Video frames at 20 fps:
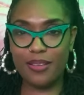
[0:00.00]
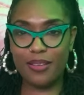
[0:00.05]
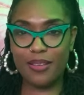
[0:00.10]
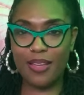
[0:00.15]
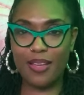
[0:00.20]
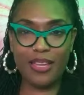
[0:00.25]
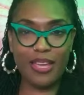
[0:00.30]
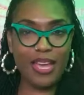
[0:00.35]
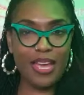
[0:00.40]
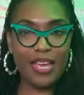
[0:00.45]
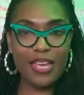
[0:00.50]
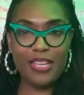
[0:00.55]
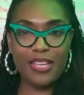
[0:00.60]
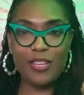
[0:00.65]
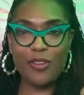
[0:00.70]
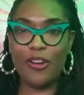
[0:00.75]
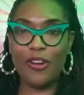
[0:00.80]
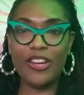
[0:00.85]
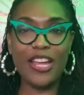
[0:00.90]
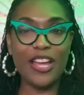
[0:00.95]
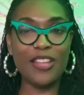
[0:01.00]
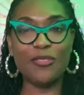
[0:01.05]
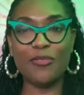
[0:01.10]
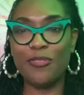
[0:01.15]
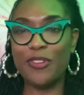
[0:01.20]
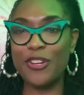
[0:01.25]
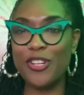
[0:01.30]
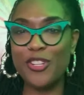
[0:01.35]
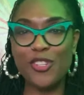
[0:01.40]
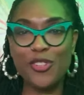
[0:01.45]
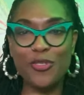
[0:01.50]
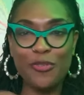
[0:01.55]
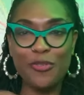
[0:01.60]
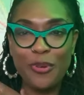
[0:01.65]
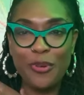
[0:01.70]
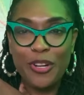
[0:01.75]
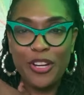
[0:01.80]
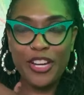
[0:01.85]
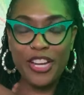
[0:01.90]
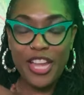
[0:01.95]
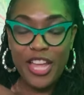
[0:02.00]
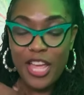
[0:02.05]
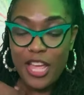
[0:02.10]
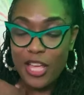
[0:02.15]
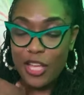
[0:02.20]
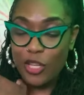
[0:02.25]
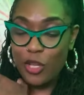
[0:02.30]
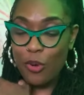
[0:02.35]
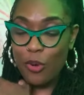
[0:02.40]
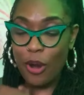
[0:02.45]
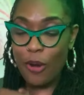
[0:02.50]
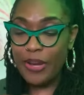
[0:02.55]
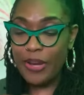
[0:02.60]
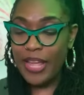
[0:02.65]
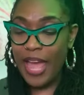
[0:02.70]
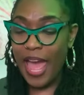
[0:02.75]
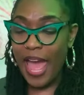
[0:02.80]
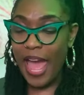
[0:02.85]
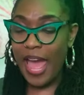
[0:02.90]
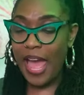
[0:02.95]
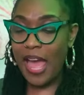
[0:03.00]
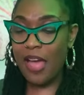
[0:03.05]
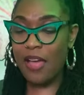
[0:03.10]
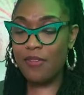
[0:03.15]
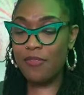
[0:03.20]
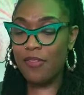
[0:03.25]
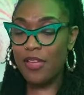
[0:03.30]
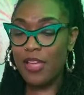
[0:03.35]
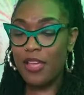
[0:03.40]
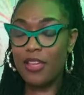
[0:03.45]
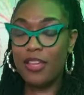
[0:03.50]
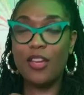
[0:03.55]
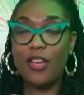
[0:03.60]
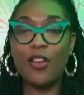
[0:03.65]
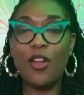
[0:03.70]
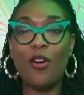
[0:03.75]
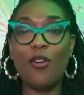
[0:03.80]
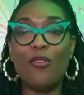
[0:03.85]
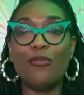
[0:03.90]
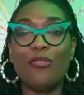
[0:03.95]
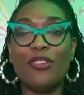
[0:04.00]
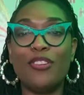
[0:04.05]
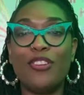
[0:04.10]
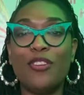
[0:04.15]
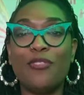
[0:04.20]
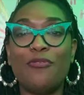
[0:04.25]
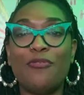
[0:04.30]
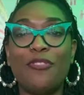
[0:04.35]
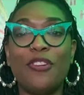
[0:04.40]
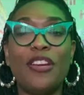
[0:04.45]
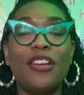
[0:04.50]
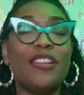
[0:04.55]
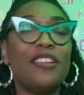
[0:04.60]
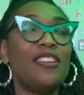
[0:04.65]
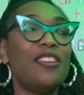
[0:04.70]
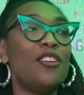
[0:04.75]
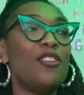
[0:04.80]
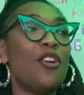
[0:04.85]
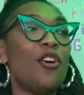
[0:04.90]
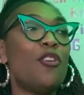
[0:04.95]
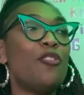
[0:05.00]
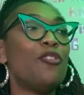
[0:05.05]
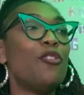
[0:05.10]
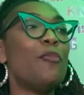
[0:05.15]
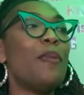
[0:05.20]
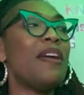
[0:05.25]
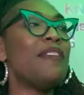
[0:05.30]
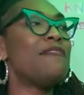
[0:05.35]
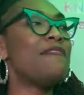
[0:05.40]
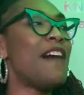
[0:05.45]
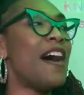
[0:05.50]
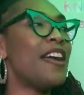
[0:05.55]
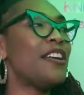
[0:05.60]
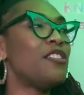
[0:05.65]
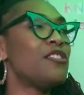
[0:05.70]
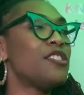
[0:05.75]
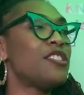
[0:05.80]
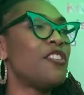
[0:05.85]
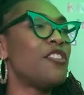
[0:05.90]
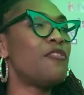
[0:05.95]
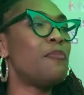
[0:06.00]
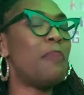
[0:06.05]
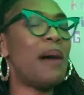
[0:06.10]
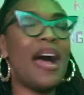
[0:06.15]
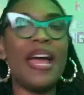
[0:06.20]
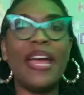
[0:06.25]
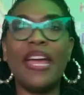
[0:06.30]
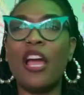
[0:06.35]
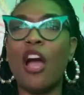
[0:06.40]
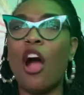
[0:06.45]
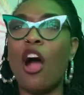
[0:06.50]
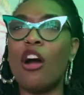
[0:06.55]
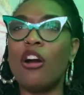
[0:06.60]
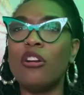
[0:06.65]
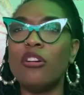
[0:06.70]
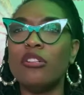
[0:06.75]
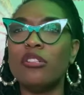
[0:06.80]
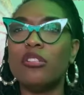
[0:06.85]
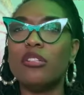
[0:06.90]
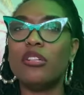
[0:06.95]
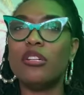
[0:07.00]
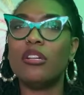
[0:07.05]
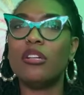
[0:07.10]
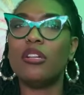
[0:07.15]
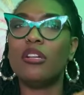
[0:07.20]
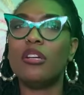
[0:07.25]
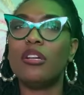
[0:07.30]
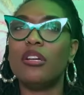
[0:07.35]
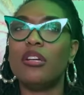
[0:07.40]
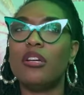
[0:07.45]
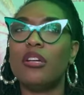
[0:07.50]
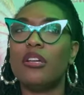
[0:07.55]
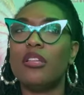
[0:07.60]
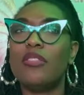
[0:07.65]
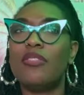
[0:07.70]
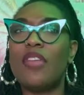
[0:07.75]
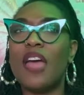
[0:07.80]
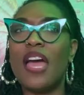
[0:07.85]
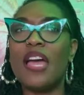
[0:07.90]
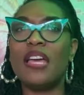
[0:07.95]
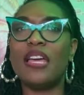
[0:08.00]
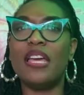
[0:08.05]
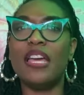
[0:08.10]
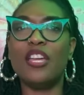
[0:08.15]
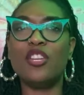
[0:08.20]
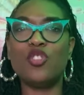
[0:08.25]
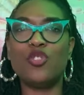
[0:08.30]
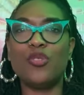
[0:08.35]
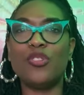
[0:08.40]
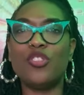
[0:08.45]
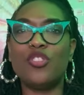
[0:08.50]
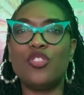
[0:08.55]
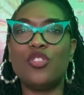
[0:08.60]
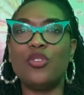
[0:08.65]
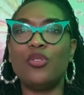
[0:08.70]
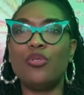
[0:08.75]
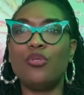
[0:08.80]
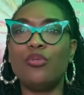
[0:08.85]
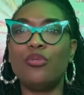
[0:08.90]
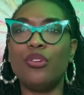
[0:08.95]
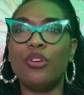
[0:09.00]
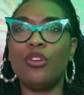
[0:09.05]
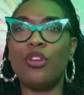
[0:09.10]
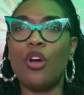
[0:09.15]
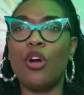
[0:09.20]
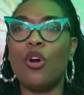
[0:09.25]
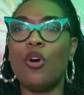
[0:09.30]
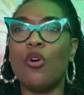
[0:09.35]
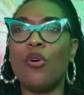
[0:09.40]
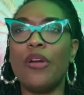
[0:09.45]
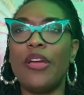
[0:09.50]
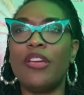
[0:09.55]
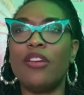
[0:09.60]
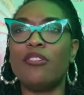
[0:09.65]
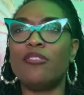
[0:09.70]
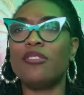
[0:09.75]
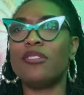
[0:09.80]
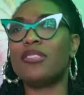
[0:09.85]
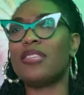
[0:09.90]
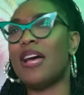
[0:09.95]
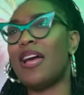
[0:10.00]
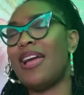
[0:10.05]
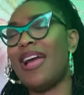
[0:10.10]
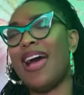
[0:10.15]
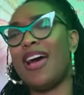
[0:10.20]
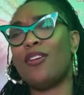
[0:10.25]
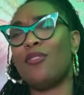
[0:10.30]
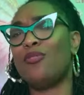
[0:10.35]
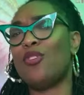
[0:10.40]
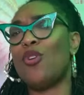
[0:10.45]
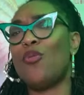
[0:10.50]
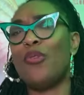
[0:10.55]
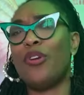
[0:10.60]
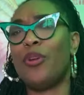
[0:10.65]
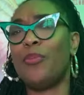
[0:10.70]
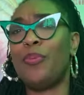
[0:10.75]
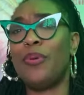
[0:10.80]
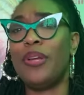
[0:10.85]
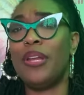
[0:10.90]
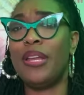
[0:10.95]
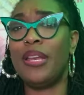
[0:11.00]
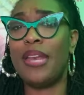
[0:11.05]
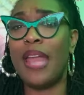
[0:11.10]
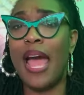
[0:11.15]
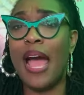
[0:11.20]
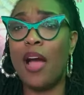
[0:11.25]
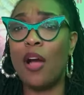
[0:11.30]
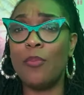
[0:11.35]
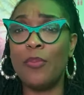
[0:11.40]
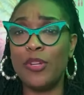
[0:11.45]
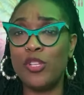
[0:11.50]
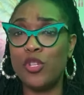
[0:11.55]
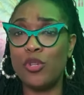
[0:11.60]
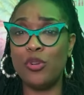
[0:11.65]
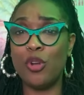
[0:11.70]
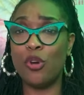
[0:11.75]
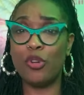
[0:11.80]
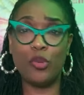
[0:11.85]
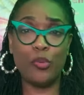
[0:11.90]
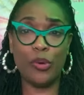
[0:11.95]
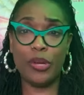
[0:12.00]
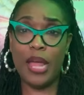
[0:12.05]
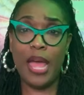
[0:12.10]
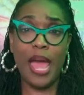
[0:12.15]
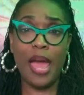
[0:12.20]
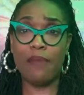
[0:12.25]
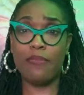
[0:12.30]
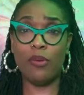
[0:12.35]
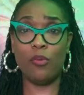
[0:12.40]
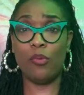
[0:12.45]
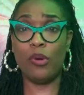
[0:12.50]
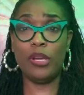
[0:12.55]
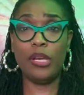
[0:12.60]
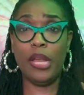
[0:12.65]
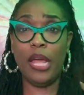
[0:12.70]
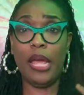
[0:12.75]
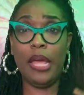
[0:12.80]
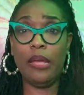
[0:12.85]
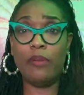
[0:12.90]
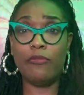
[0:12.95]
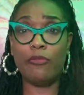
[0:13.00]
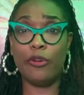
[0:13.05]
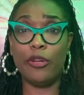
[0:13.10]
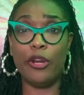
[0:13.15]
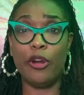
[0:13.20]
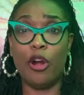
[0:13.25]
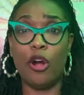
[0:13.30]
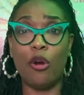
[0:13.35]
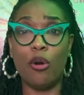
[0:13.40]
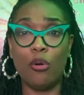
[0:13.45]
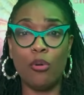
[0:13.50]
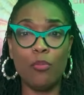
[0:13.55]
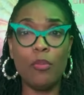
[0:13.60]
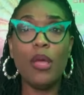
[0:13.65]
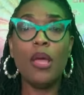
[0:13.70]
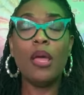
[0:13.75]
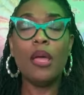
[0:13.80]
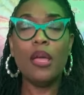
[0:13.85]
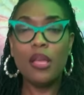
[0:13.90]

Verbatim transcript: Okay, you already got the furniture for it. You already have, you know, the different, you know, you may find yourself buying art that interests you, you know, and you're just like, I don't know where to put it now, but you know you want to have it one day for your home.